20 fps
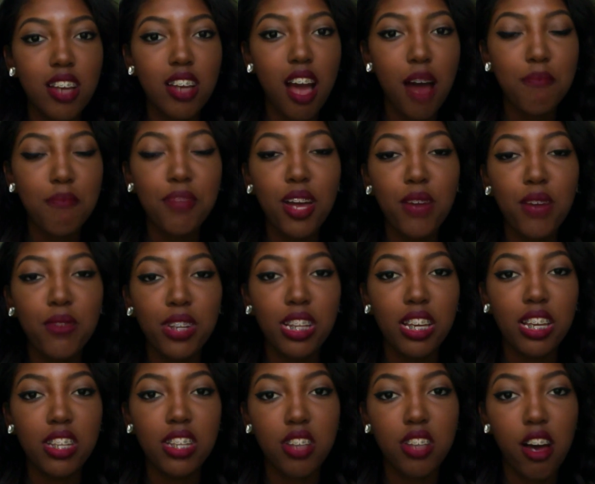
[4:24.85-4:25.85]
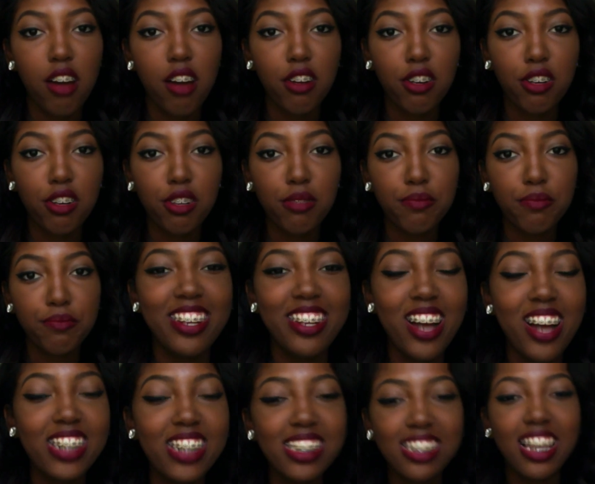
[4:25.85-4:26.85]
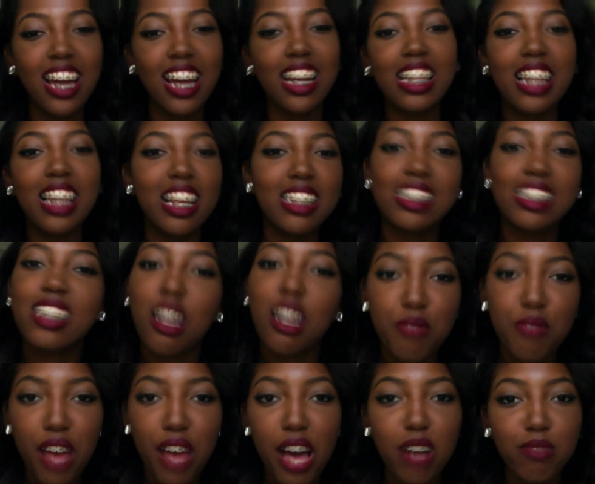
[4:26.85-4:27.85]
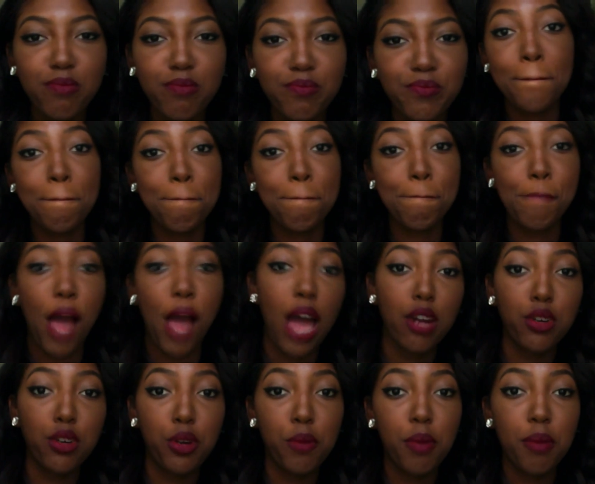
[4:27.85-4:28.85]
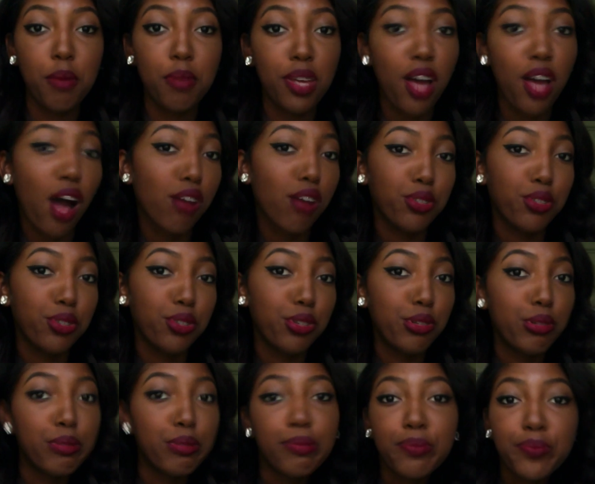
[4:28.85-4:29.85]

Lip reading: I'm not really a talker. I just gotta let stuff out. I don't know, maybe I'll do,